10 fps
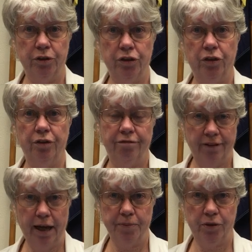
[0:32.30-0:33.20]
which are the
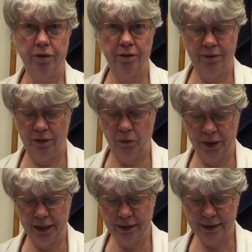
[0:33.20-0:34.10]
flaps on the
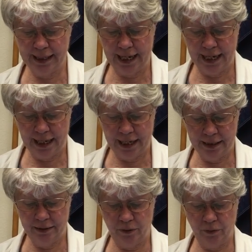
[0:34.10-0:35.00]
wings
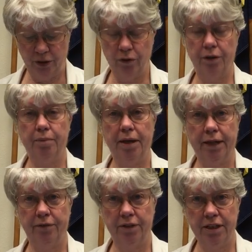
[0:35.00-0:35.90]
and the rudder on the
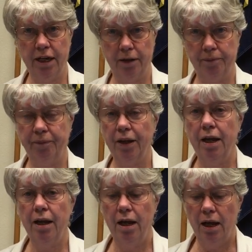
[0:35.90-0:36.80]
back of the tail.
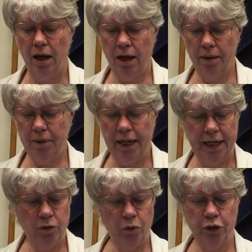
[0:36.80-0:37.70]

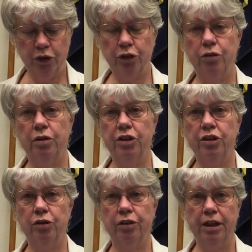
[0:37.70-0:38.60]
In order to do this,
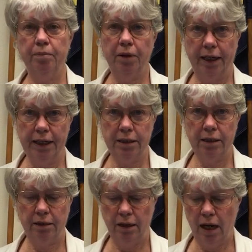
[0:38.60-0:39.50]
you'll need a plate.
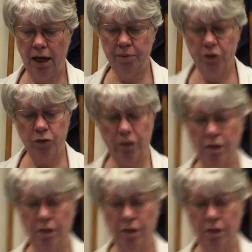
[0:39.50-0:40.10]
I'm using